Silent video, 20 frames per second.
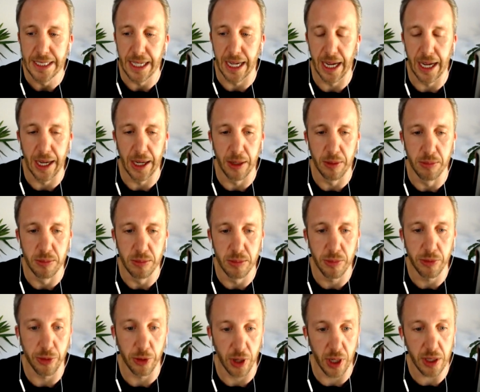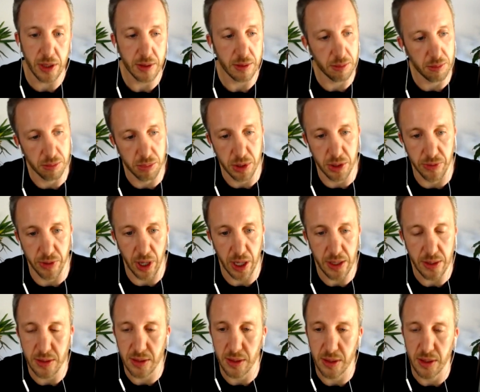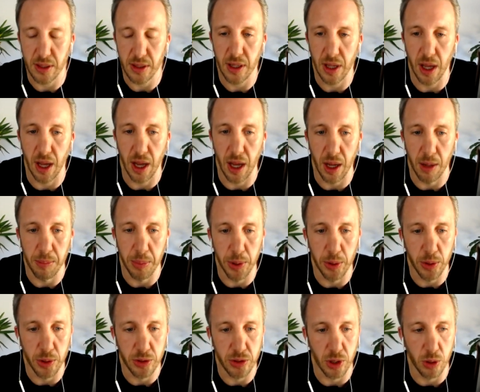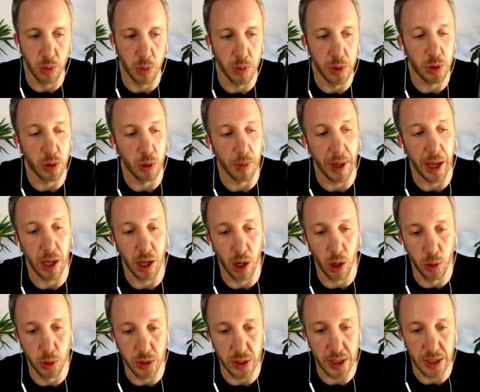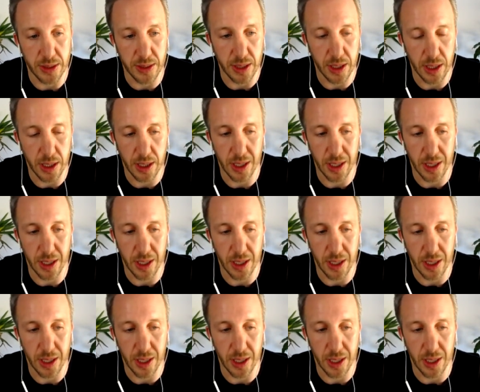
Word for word: um, for us, device uh, but also when we talk about OTT,